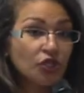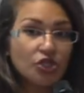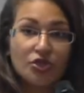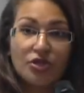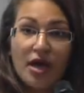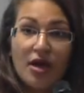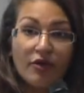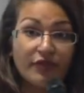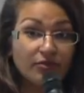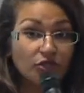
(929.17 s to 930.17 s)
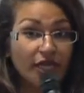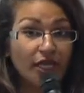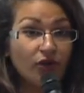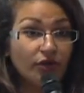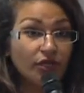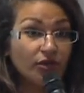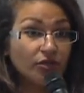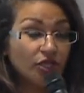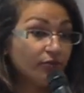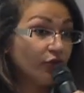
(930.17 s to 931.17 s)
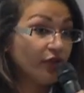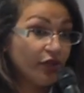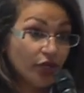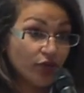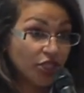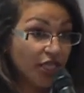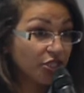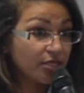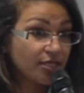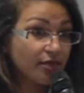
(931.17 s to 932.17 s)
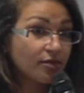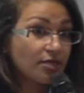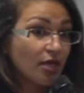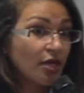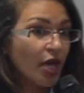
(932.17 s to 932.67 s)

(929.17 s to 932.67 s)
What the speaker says: should offer them training to improve their negotiation skills.